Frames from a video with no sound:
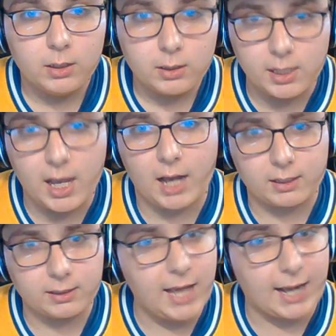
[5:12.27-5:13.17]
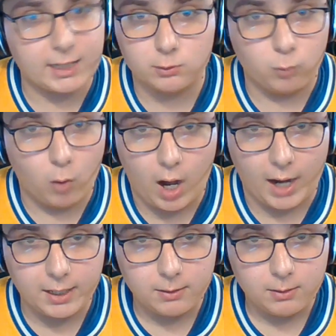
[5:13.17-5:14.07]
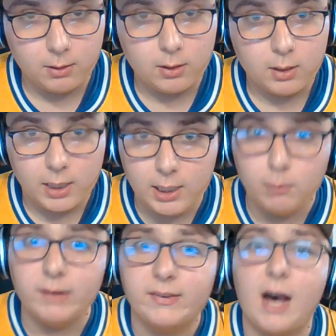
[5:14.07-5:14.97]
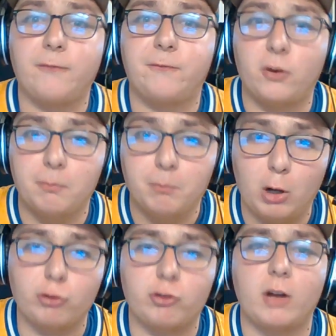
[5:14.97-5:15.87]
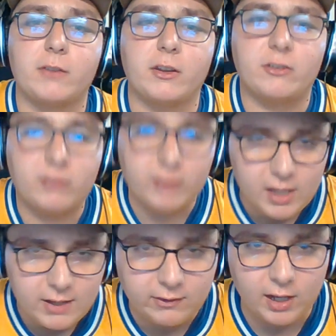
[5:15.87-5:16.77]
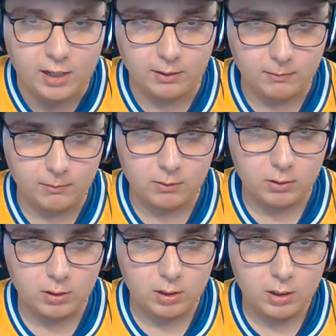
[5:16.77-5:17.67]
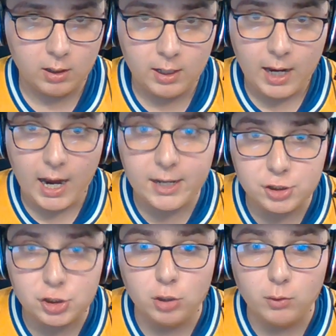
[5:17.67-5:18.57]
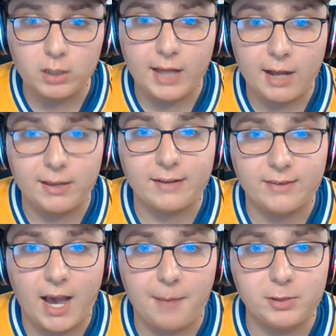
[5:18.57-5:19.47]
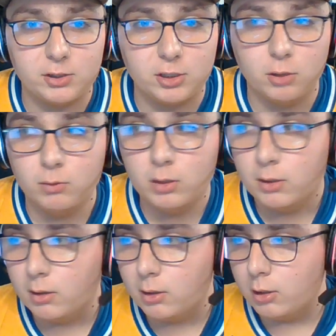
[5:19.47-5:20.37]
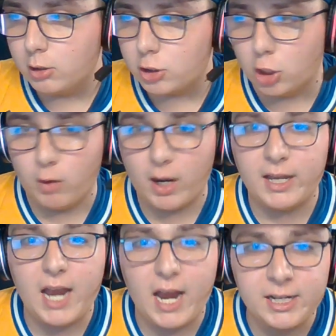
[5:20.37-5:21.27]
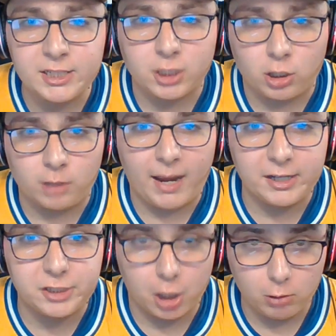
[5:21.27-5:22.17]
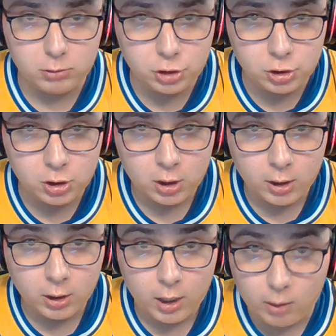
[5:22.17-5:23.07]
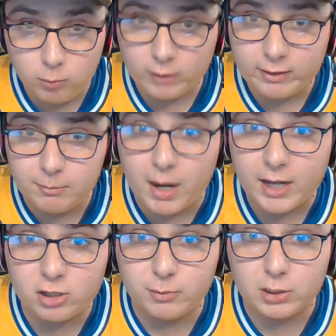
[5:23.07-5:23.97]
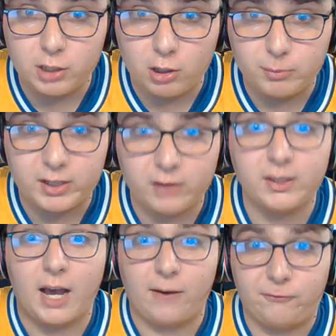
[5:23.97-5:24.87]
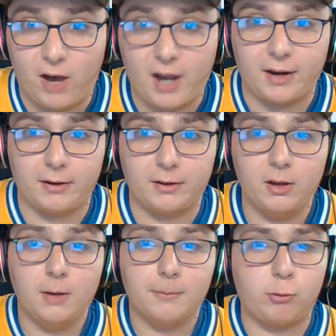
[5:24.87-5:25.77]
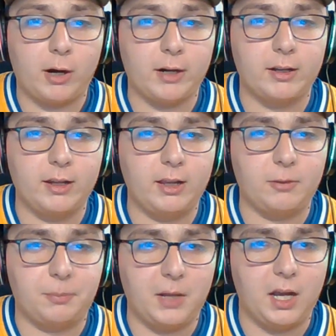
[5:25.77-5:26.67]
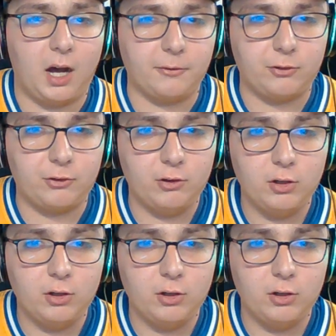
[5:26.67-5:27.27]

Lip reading: Not Kawhi. He was out for most of the season. And you allow that to happen to you, who an interim head coach? It wasn't Michael Malone because he got fired prior to these playoffs.